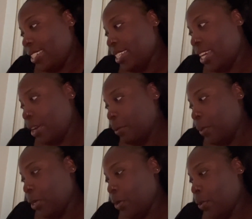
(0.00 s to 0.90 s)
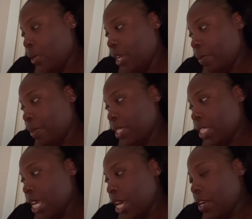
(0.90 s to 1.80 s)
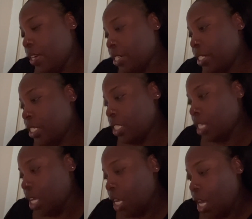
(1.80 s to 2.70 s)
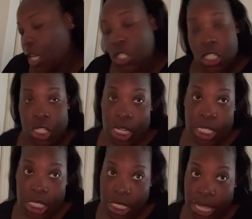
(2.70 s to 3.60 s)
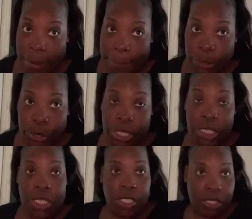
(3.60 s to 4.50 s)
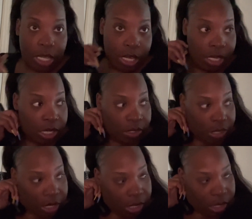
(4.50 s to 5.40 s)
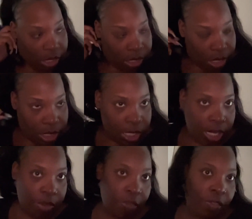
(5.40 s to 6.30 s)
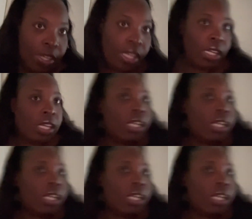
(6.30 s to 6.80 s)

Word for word: Now we're going upstairs check his diaper and to change his outfit.